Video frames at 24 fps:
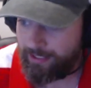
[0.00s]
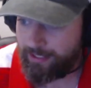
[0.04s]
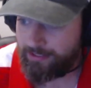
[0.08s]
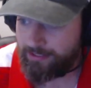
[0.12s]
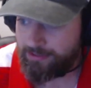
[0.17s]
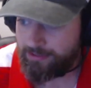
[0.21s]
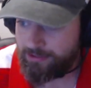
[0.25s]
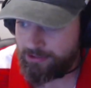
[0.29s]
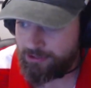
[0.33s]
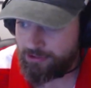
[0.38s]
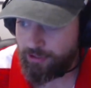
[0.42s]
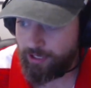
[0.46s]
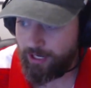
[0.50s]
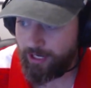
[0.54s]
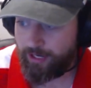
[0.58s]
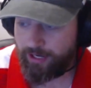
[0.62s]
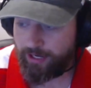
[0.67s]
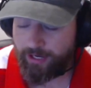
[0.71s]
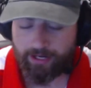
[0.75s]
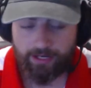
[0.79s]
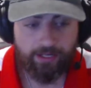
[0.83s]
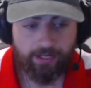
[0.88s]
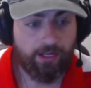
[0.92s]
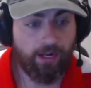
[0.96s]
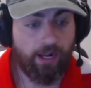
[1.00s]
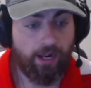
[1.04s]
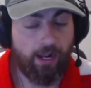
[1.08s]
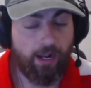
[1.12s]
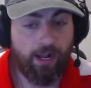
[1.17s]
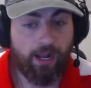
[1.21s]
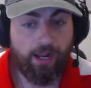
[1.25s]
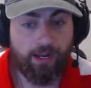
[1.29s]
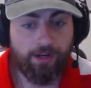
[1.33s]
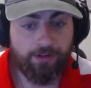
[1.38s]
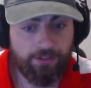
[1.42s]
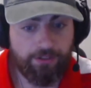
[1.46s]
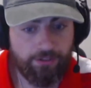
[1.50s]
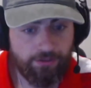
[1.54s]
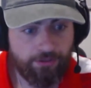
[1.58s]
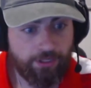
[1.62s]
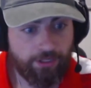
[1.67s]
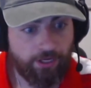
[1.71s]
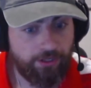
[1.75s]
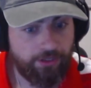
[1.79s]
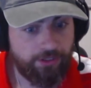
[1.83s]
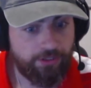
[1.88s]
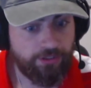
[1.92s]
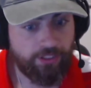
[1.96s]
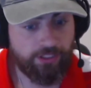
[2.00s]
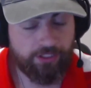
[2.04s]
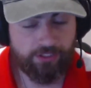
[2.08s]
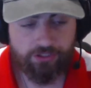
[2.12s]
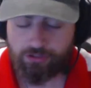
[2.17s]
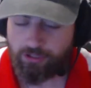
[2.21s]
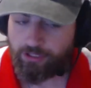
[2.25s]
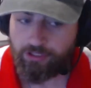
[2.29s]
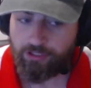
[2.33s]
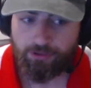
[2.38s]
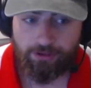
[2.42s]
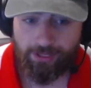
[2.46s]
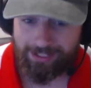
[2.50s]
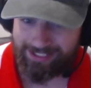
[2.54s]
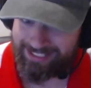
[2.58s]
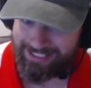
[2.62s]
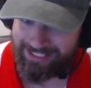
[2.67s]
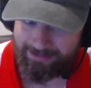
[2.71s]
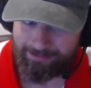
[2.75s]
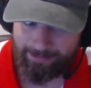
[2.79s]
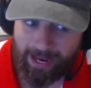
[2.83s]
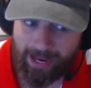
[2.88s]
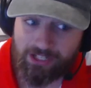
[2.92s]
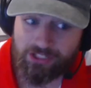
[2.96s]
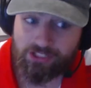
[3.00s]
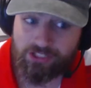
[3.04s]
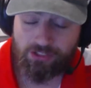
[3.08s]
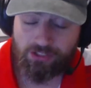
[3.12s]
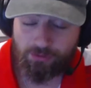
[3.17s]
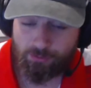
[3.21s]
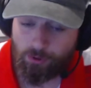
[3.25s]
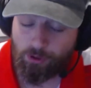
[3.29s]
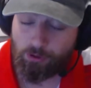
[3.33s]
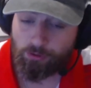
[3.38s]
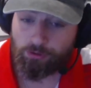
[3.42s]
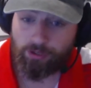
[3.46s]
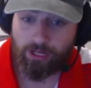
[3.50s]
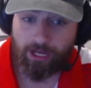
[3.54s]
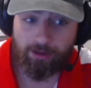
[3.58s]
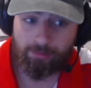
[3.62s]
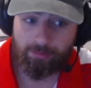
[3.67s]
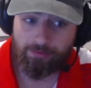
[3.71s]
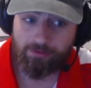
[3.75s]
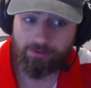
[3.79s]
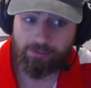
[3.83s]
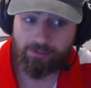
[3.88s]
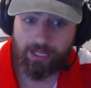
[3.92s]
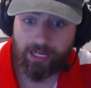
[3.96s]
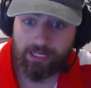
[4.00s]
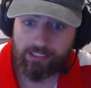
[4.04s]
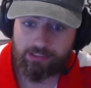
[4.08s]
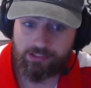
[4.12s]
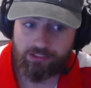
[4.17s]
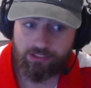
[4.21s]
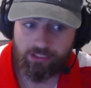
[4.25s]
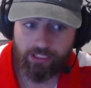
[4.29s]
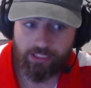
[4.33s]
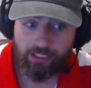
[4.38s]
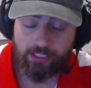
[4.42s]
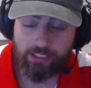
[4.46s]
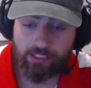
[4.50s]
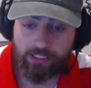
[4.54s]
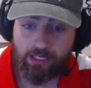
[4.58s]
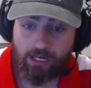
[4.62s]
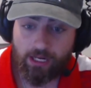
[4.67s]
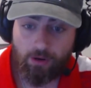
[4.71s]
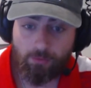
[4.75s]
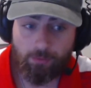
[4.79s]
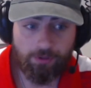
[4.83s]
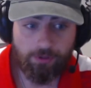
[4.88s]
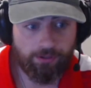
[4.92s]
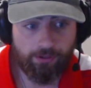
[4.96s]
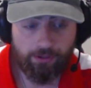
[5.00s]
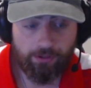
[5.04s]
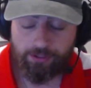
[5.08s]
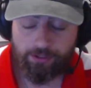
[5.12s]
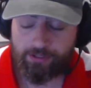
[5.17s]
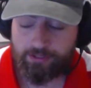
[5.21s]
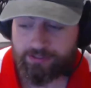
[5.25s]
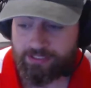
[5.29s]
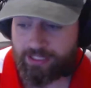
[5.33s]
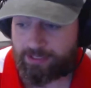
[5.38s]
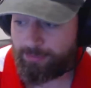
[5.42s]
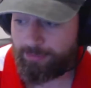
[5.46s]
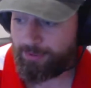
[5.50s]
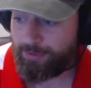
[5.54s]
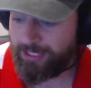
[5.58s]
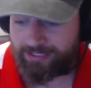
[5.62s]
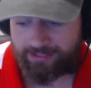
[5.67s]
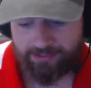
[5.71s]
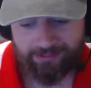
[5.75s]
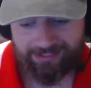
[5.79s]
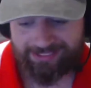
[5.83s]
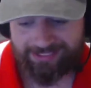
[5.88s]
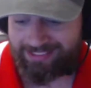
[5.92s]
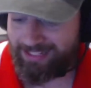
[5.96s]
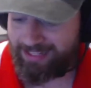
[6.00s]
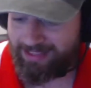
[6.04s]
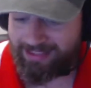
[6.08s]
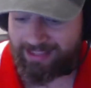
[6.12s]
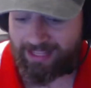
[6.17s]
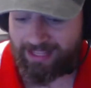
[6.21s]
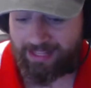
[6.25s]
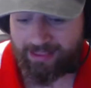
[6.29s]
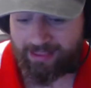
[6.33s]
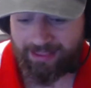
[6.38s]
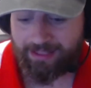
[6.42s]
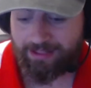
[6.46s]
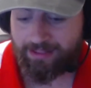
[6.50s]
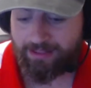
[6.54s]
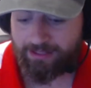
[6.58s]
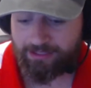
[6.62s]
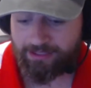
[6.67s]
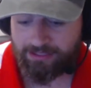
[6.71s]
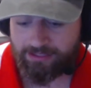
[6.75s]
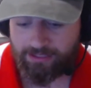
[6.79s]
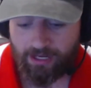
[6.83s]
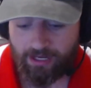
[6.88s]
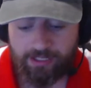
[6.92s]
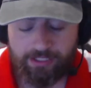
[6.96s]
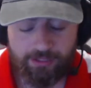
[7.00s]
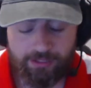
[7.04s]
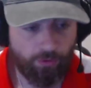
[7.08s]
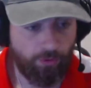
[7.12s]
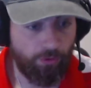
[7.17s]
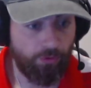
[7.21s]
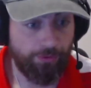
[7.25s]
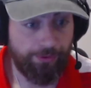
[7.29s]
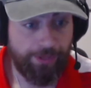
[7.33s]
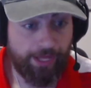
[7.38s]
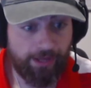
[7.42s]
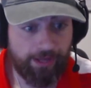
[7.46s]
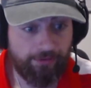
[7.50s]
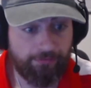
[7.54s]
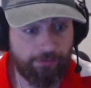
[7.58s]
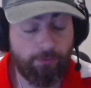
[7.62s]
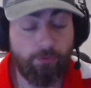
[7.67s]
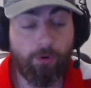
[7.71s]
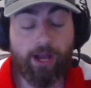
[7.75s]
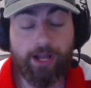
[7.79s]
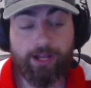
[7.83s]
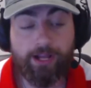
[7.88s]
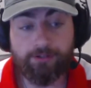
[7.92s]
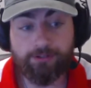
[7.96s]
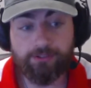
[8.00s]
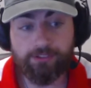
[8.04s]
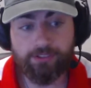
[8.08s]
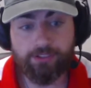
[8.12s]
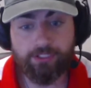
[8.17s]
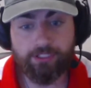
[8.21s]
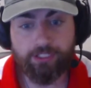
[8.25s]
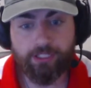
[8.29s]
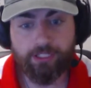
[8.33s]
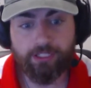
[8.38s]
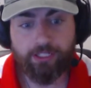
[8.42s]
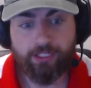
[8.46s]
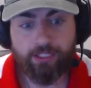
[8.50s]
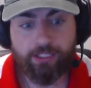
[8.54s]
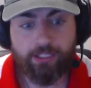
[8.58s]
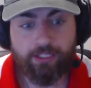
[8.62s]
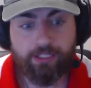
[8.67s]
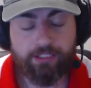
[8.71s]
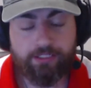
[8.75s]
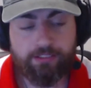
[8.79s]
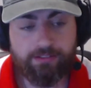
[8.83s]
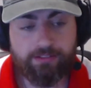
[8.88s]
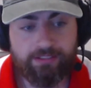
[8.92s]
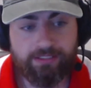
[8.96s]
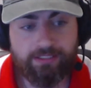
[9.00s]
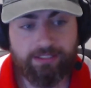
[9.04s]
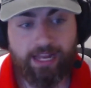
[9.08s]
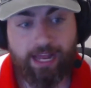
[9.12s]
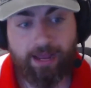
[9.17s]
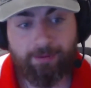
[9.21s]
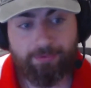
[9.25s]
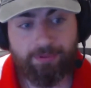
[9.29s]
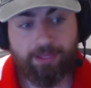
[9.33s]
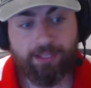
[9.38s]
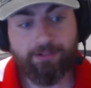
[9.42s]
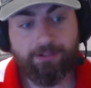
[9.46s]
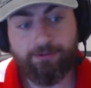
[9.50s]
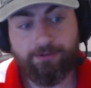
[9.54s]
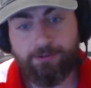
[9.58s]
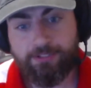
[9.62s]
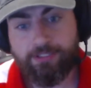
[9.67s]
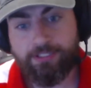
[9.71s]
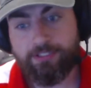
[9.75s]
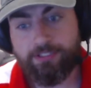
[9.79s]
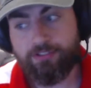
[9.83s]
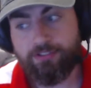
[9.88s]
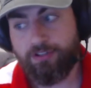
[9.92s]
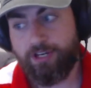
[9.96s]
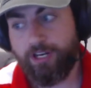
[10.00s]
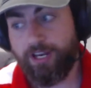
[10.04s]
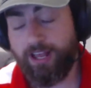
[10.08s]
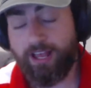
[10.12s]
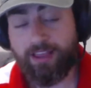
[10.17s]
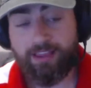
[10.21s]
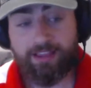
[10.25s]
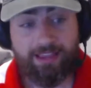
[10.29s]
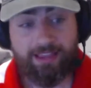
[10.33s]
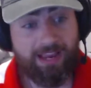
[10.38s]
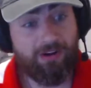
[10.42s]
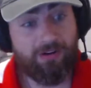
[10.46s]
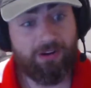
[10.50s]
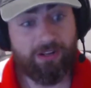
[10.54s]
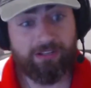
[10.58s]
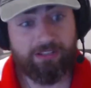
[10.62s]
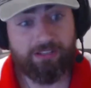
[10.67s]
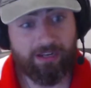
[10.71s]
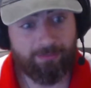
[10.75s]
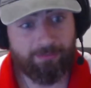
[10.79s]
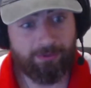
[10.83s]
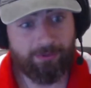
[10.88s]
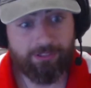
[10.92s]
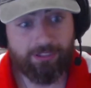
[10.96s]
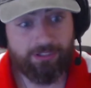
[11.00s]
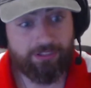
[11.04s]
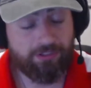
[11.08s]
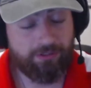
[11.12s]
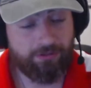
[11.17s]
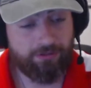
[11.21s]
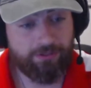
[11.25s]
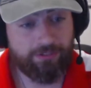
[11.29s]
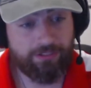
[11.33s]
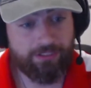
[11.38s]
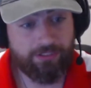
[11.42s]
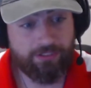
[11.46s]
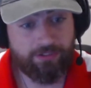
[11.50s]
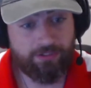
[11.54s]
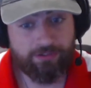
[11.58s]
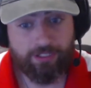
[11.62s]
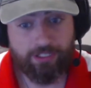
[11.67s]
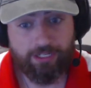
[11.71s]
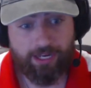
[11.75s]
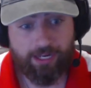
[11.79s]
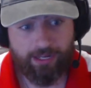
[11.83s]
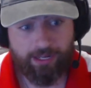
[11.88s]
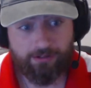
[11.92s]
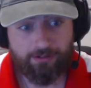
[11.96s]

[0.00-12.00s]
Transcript: Australia. New coach, an Australia who they smashed in the World Cup last year with a lot of the same players. Look, the sides were all there for Wales to snap their losing streak. I think they're on a double-digit losing streak now.